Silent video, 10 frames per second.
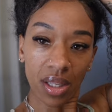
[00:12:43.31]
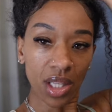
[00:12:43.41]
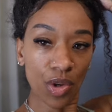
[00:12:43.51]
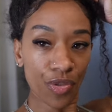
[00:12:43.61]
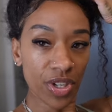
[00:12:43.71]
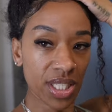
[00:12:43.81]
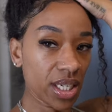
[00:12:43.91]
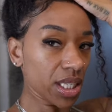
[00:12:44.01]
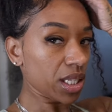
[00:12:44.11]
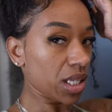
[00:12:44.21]
getting a little
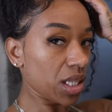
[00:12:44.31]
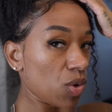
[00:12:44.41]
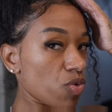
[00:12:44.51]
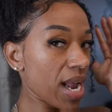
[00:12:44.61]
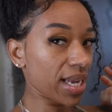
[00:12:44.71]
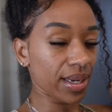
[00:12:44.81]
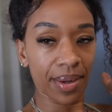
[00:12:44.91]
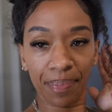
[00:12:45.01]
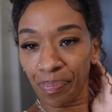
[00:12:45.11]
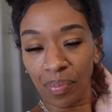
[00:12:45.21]
frizzy and look a little
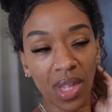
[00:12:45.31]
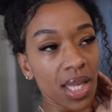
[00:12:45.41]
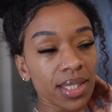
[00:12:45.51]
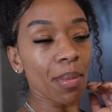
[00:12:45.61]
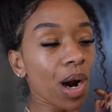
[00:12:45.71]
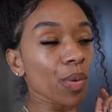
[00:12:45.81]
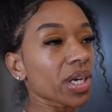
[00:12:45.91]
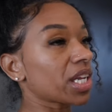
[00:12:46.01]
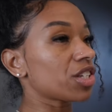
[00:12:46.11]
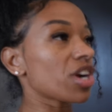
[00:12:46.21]
raggedy. Tomorrow we're
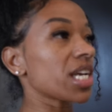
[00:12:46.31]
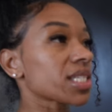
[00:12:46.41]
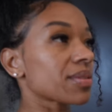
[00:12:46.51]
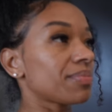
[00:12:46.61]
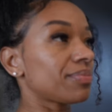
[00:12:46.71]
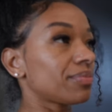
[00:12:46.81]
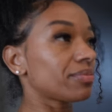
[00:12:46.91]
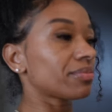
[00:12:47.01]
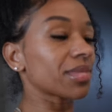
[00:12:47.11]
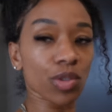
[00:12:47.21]
going to get dressed.
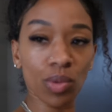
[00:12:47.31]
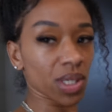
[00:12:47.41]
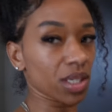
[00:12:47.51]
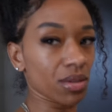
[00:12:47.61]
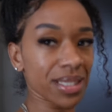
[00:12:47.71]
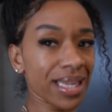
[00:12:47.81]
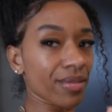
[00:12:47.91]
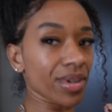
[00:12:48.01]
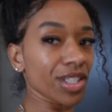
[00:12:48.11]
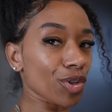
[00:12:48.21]
That's what we're going to do because I
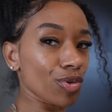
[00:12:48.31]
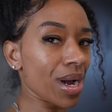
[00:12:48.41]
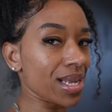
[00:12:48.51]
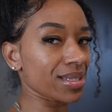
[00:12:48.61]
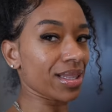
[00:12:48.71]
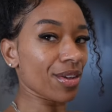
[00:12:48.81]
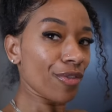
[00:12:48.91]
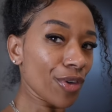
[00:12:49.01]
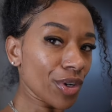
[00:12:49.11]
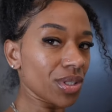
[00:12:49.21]
didn't really show you guys like the
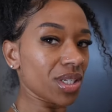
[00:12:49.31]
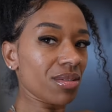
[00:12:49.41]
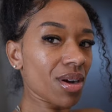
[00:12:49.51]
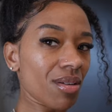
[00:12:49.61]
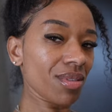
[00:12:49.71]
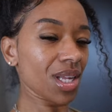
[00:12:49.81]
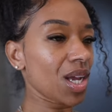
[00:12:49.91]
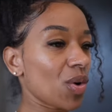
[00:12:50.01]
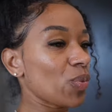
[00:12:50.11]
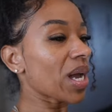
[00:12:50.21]
full, you know,
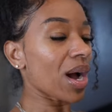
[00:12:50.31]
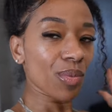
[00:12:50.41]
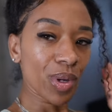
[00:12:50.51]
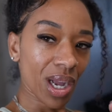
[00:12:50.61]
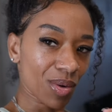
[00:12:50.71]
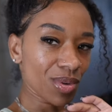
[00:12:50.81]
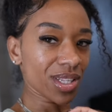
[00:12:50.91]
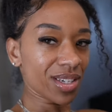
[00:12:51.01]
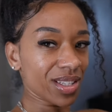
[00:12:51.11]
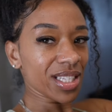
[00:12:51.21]
we got we got a
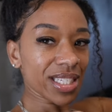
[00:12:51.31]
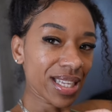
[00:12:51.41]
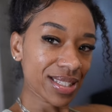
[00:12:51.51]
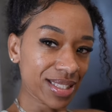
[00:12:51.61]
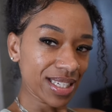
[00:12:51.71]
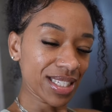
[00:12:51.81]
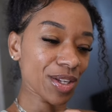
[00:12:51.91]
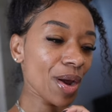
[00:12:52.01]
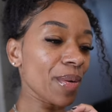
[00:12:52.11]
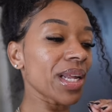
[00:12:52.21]
little necessities.
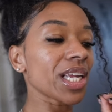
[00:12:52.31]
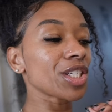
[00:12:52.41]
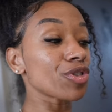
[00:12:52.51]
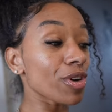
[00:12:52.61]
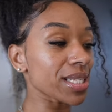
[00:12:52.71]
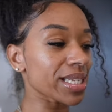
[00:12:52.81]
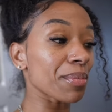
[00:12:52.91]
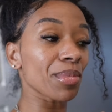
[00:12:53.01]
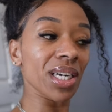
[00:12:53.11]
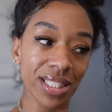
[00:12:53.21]
So now we got to get dressed
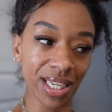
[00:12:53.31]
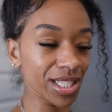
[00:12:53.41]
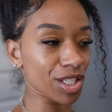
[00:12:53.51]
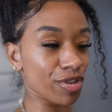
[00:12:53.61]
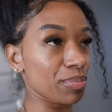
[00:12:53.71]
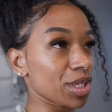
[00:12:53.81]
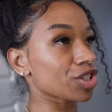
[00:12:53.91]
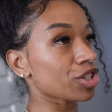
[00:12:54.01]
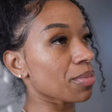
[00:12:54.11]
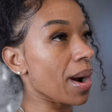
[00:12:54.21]
and I'm going to take an Instagram
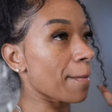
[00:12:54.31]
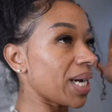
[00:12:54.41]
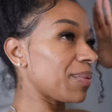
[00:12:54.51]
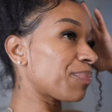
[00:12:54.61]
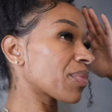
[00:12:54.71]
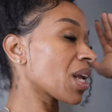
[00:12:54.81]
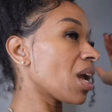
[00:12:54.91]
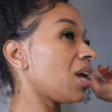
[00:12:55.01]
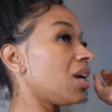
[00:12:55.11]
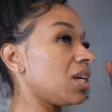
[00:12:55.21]
picture tomorrow. But
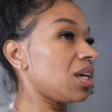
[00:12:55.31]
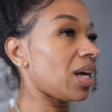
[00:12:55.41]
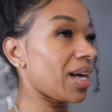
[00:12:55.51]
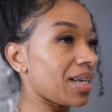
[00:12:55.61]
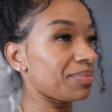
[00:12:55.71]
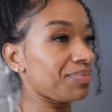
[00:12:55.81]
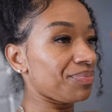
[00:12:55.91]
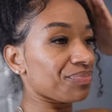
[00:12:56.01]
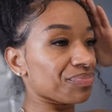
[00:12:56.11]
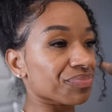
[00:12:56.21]

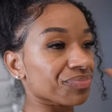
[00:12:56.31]
um,